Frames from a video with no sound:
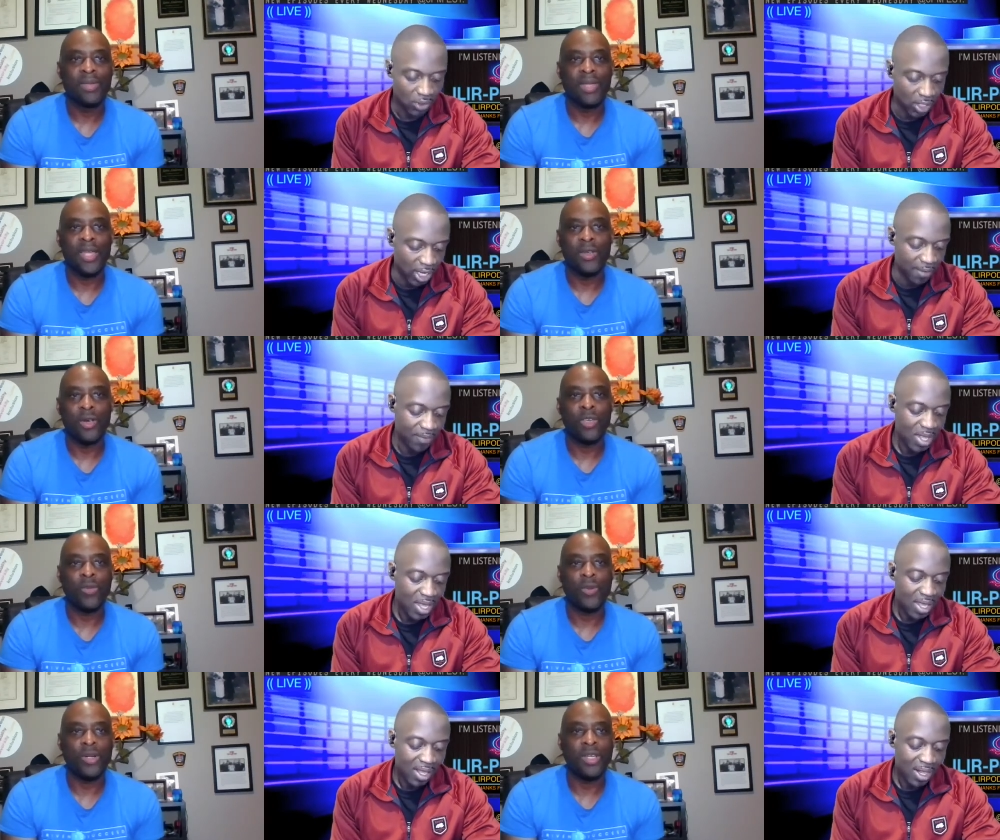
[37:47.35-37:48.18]
Speaker 1: in your
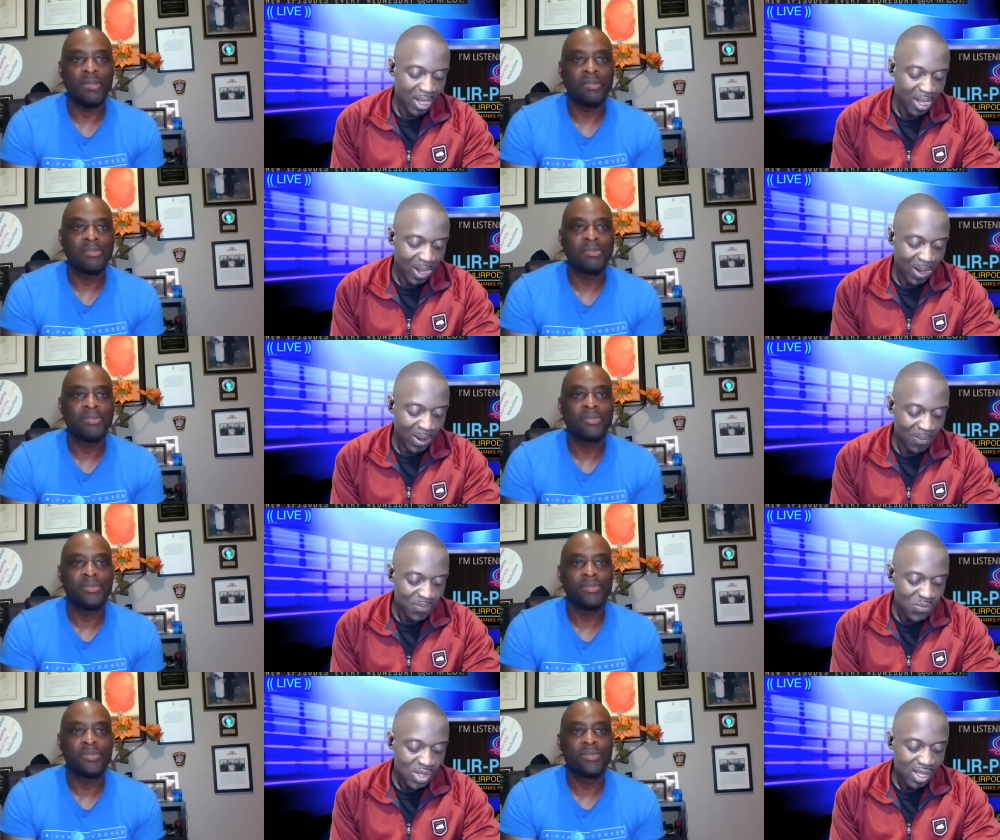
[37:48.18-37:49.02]
community.
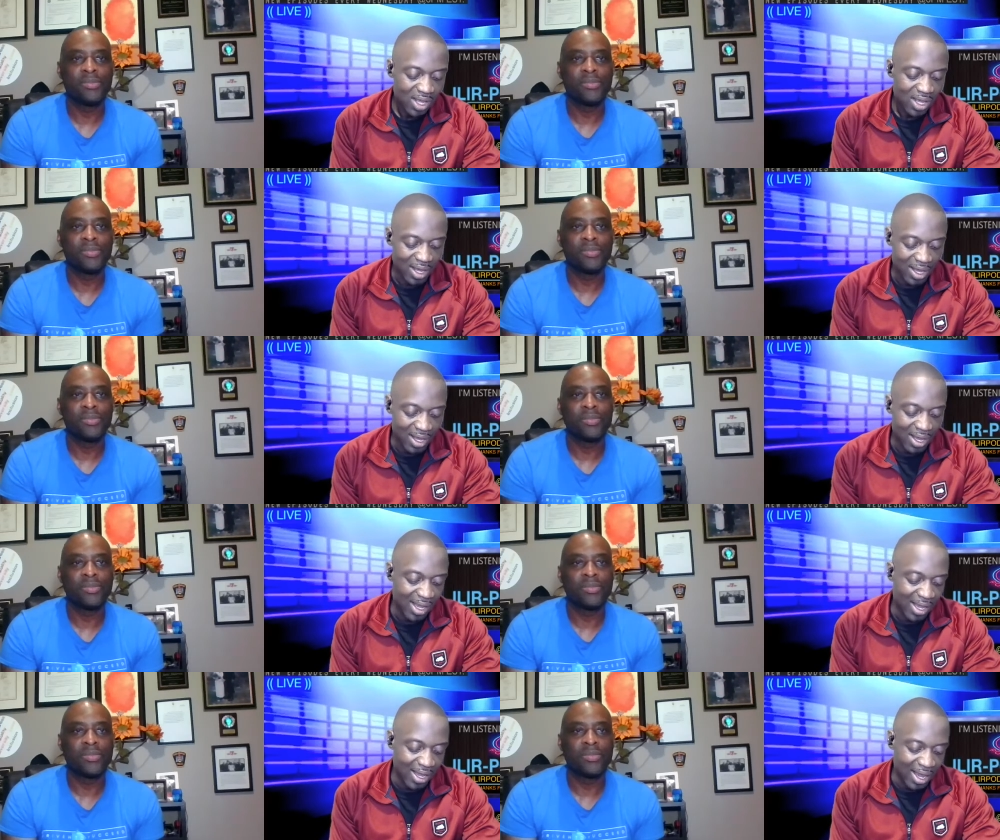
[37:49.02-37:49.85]

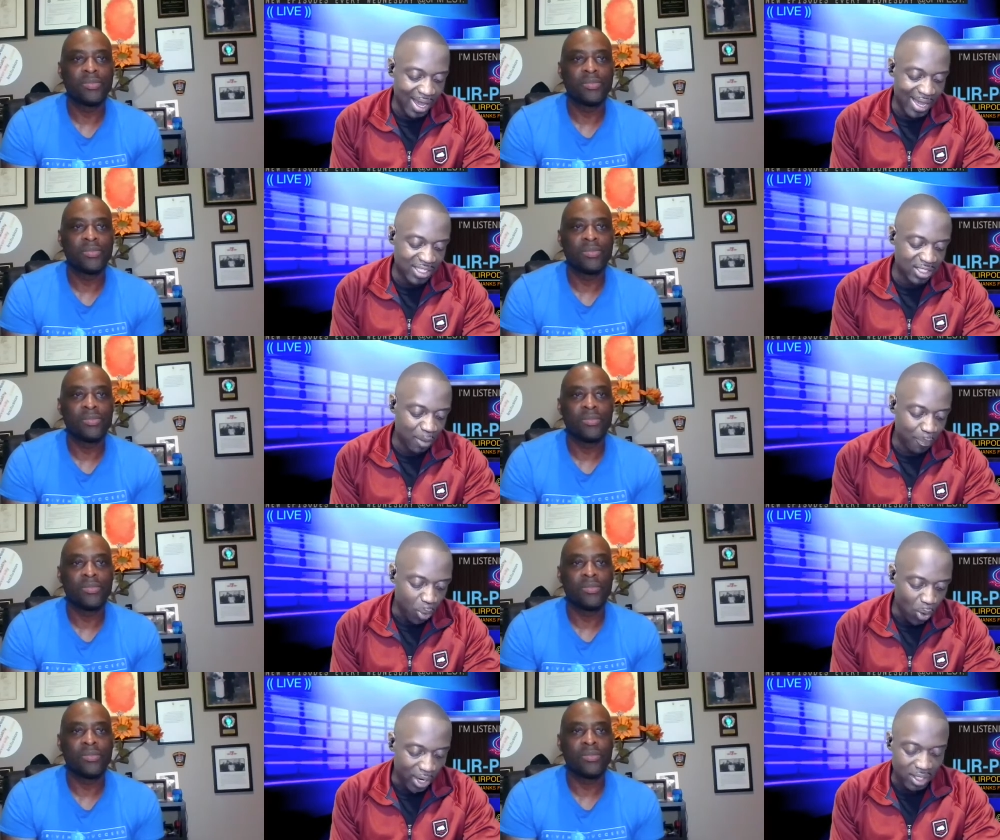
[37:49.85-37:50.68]

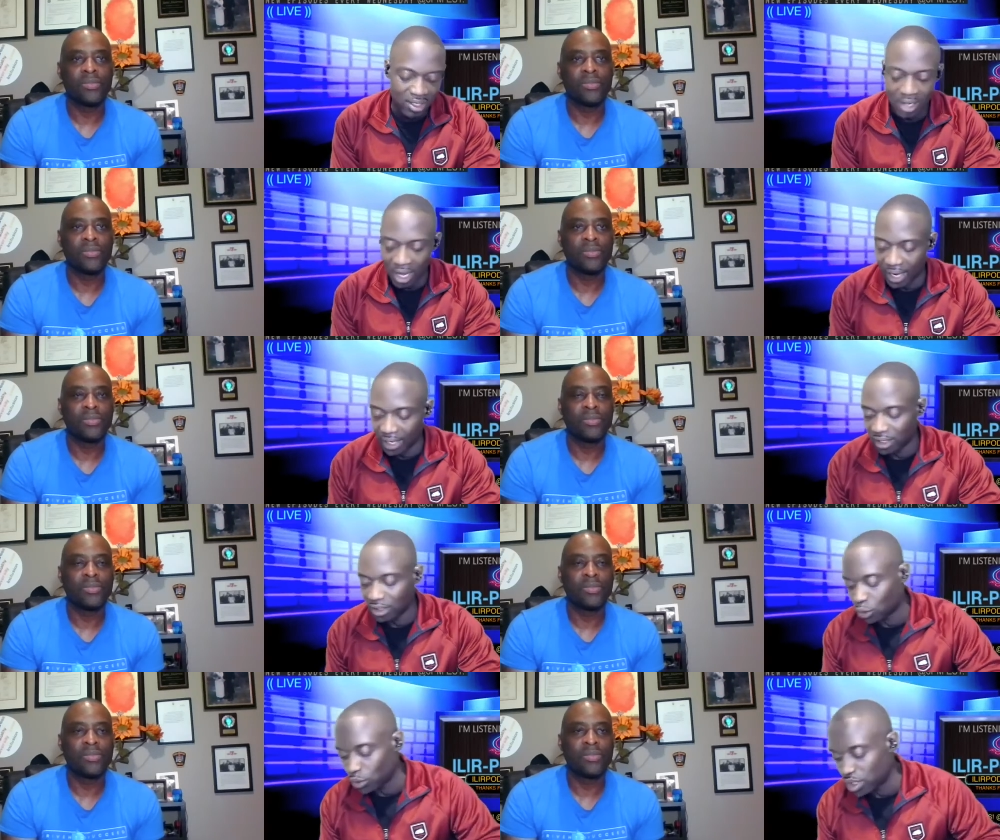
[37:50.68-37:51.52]

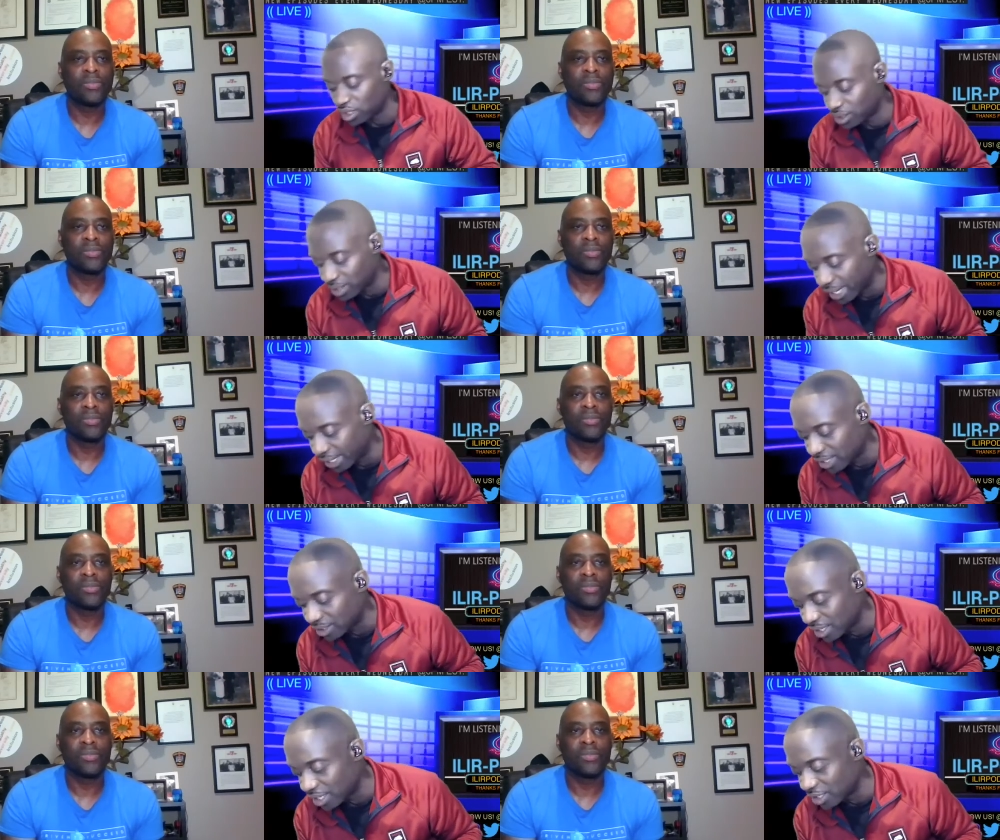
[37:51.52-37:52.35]
8.93
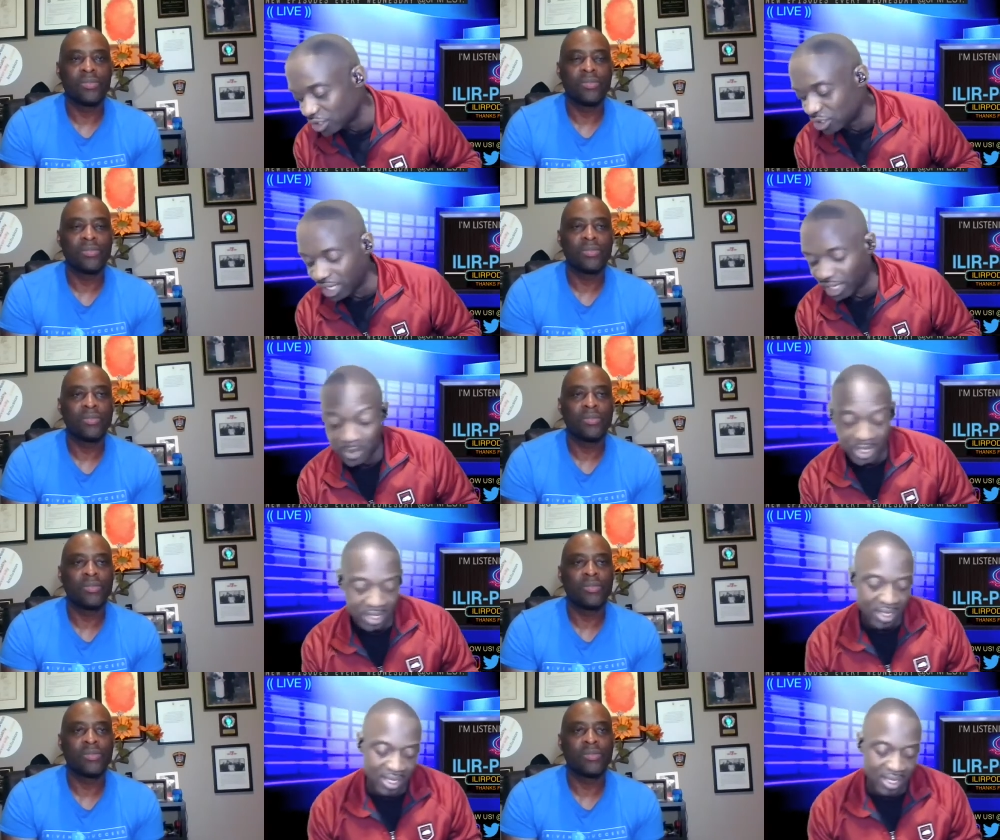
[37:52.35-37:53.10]
seconds, ladies and gentlemen.